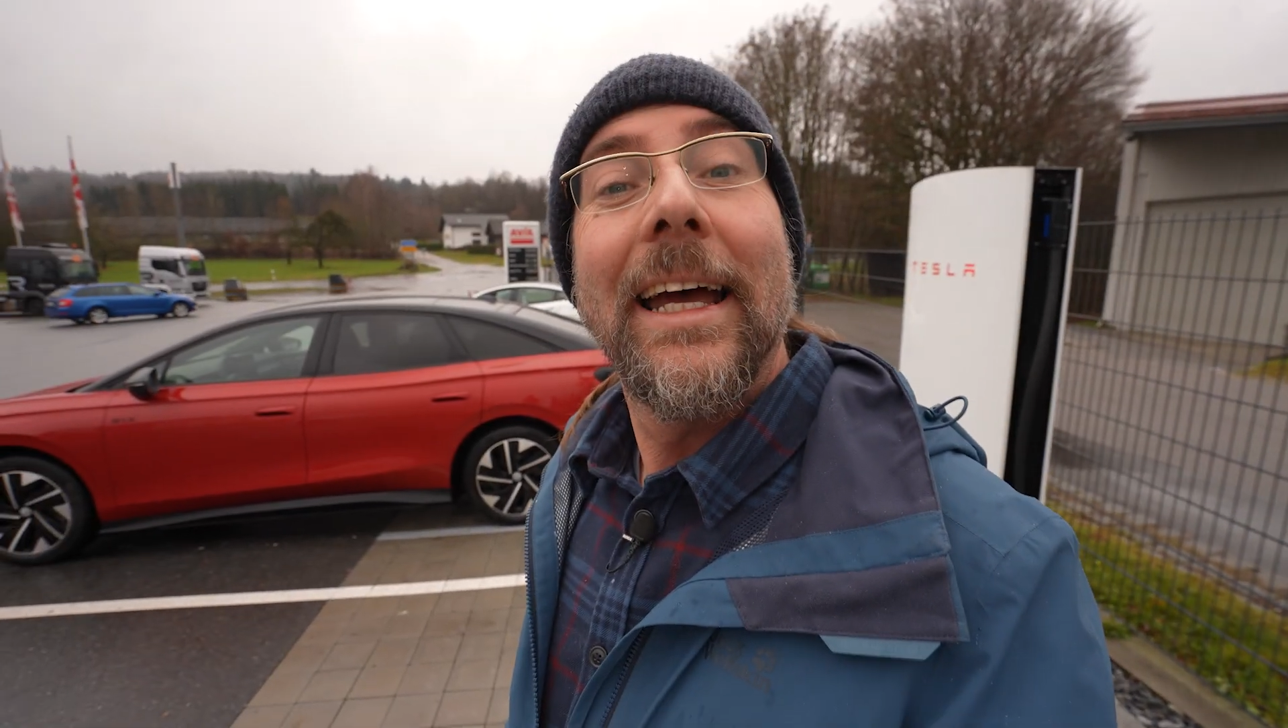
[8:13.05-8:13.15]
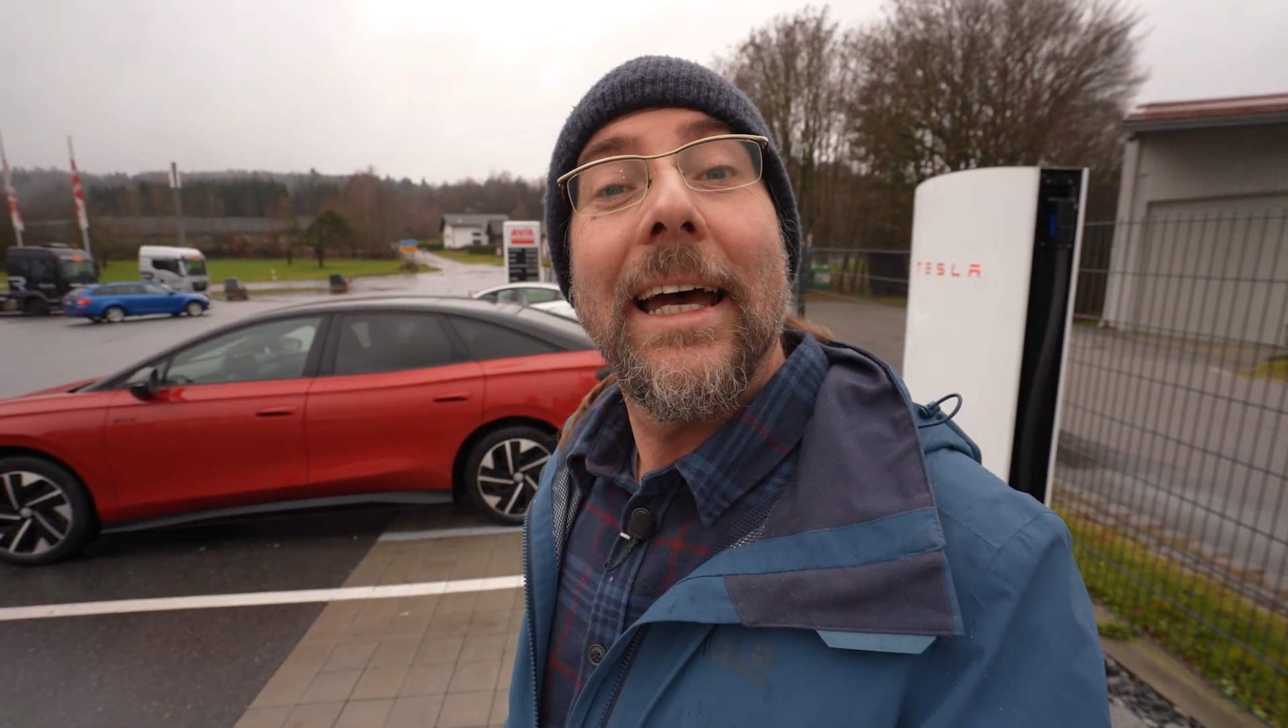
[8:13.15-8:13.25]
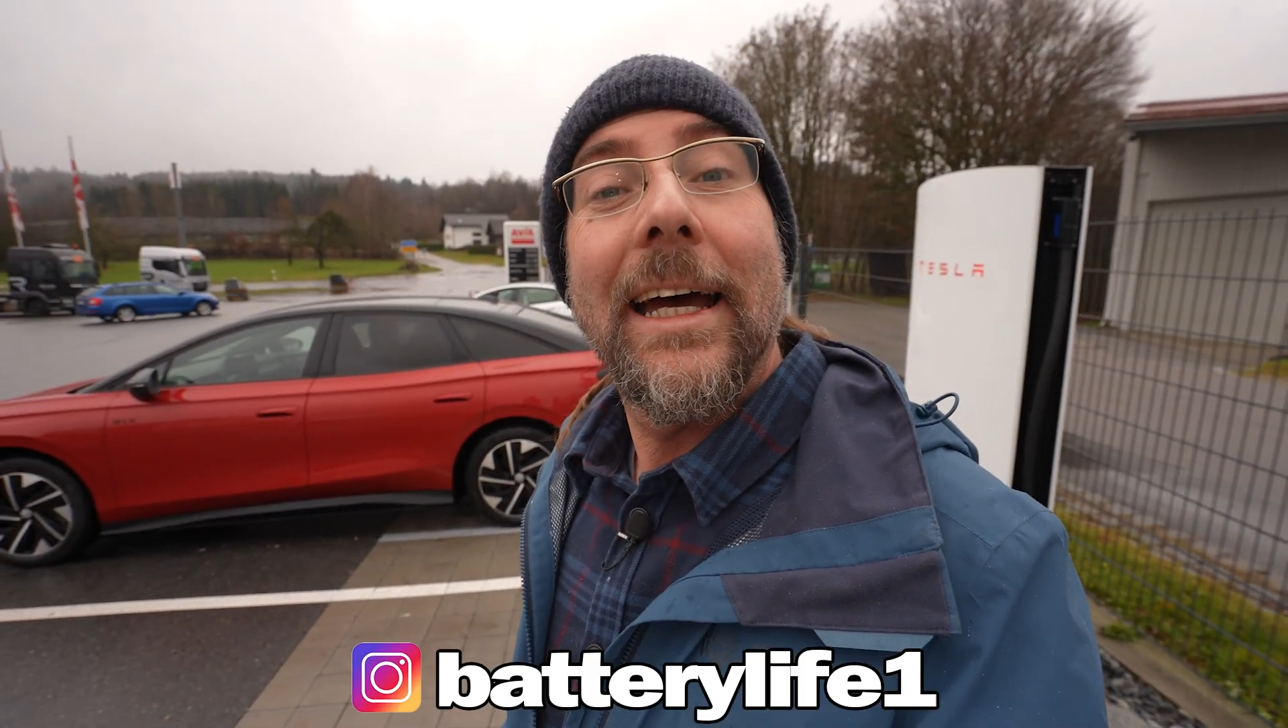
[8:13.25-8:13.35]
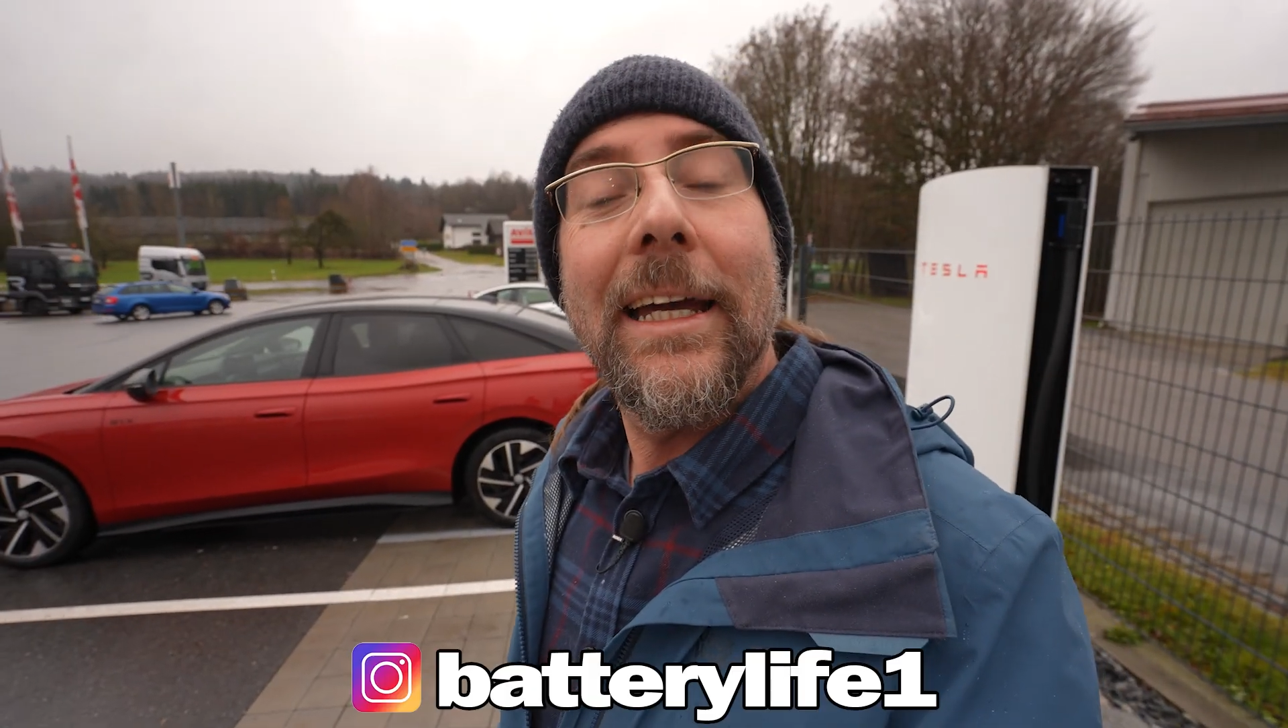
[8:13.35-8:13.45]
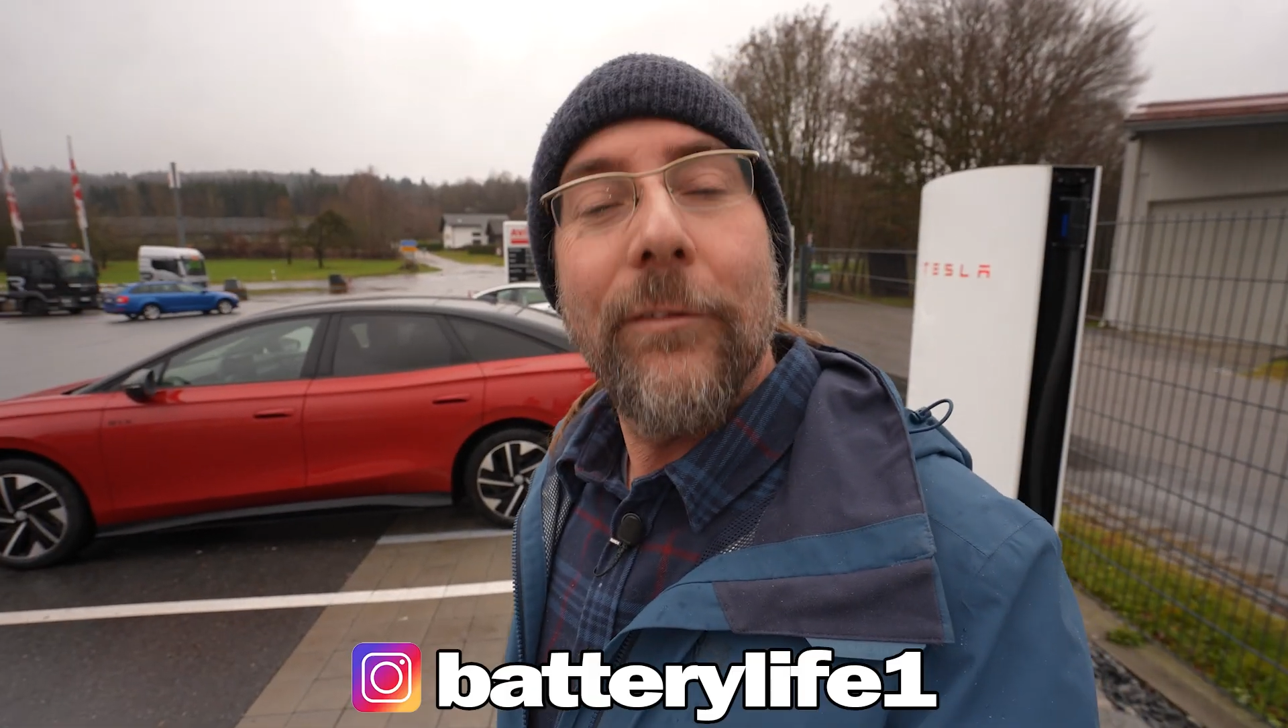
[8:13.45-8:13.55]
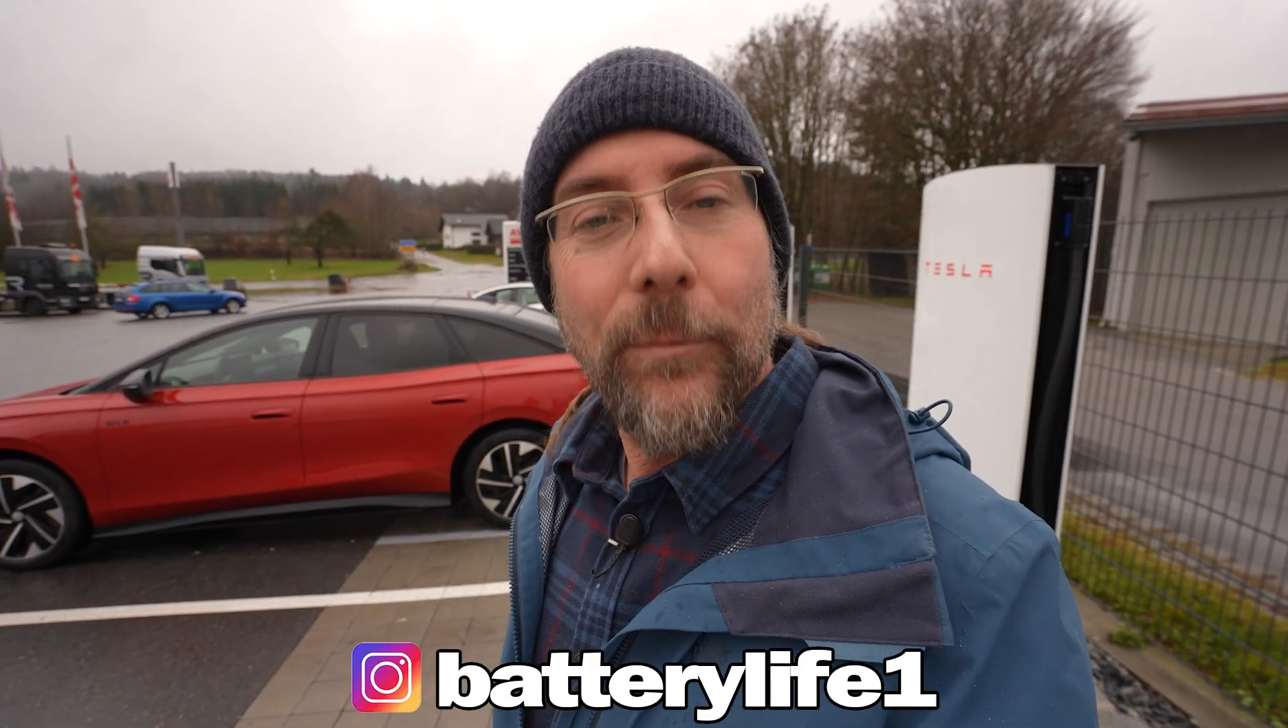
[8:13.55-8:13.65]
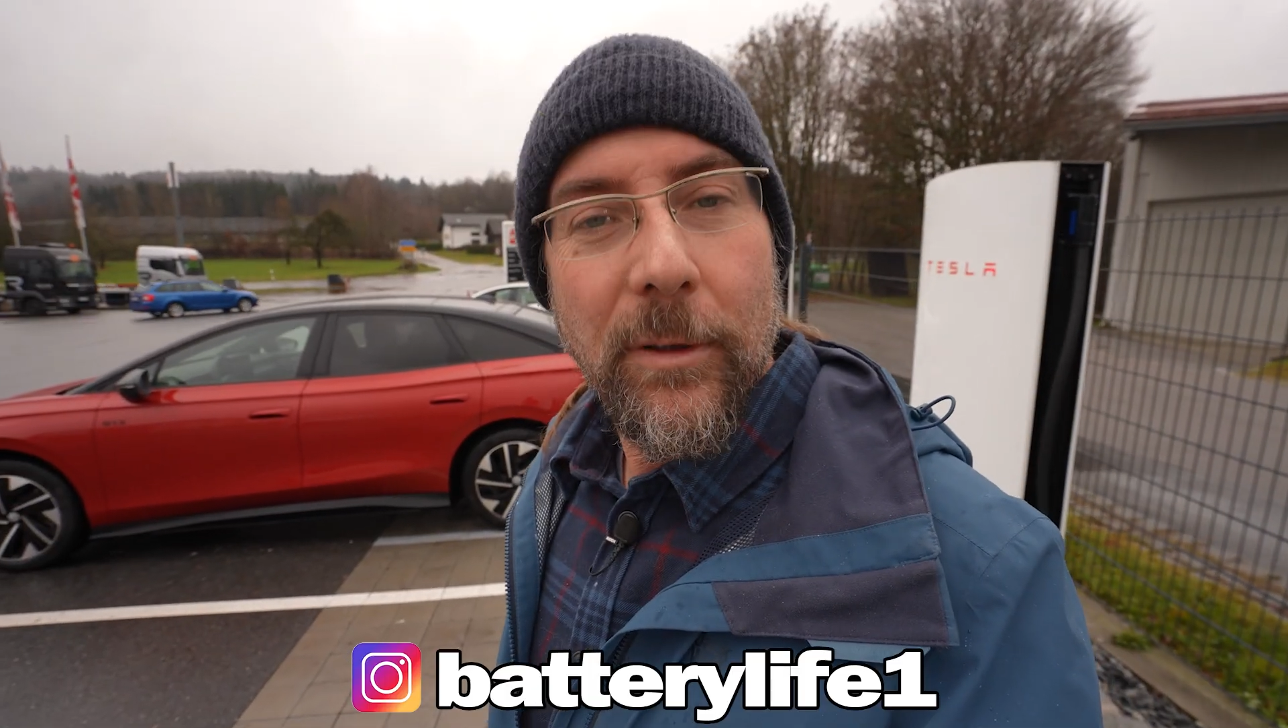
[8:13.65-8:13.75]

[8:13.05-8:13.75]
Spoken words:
If